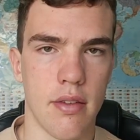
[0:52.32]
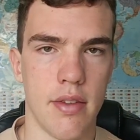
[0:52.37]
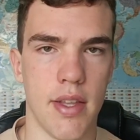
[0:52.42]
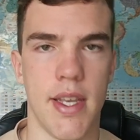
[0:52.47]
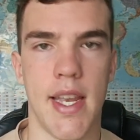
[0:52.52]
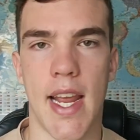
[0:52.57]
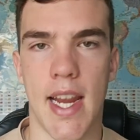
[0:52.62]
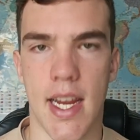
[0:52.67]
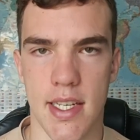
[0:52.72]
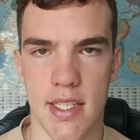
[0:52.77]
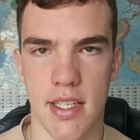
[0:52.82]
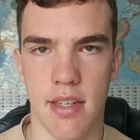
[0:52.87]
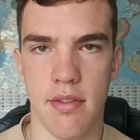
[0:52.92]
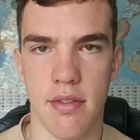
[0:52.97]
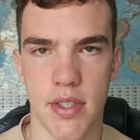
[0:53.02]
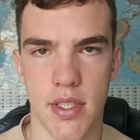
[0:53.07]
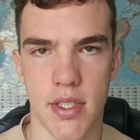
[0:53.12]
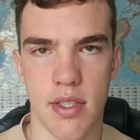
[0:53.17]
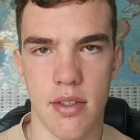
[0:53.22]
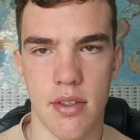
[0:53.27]

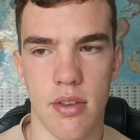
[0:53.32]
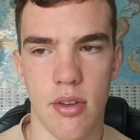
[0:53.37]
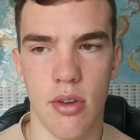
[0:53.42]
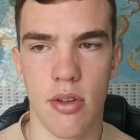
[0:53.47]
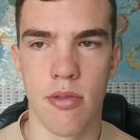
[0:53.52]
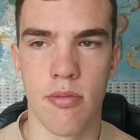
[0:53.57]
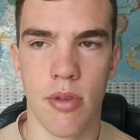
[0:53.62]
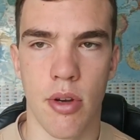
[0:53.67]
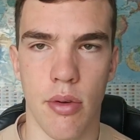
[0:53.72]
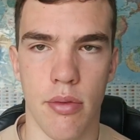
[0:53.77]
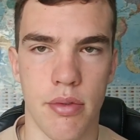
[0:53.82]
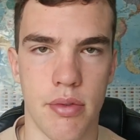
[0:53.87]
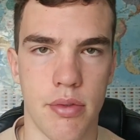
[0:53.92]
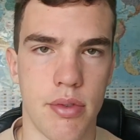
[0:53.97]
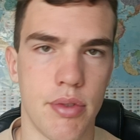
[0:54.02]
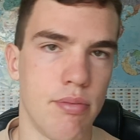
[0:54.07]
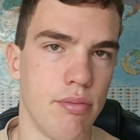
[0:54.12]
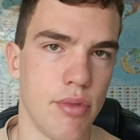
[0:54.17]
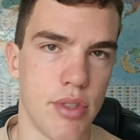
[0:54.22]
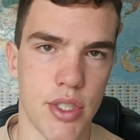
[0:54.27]
negatives of
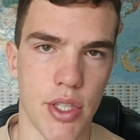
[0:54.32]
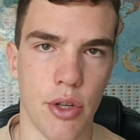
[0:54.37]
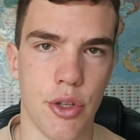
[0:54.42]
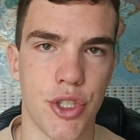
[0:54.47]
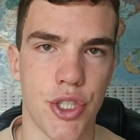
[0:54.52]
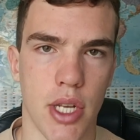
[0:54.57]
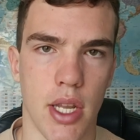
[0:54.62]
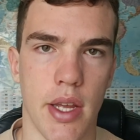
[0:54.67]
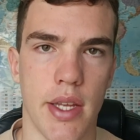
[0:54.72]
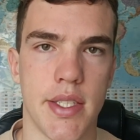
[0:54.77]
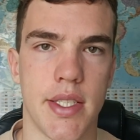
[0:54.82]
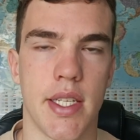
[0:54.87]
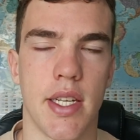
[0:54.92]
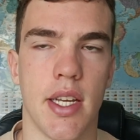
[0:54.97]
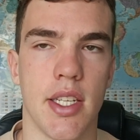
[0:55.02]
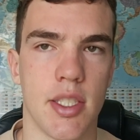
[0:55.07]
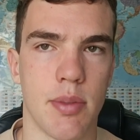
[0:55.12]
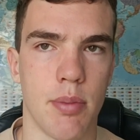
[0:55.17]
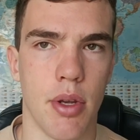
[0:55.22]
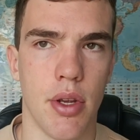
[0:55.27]
socializing,
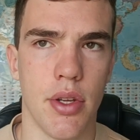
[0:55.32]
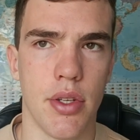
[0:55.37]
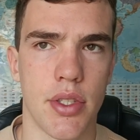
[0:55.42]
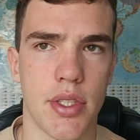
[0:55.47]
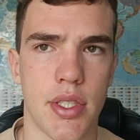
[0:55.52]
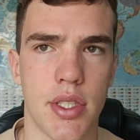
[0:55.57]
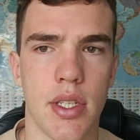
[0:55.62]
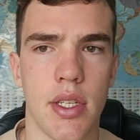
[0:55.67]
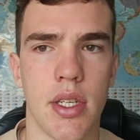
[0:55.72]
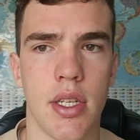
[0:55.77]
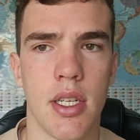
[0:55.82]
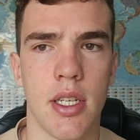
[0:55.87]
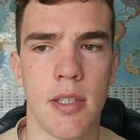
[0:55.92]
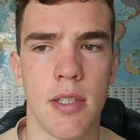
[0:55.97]
I suppose.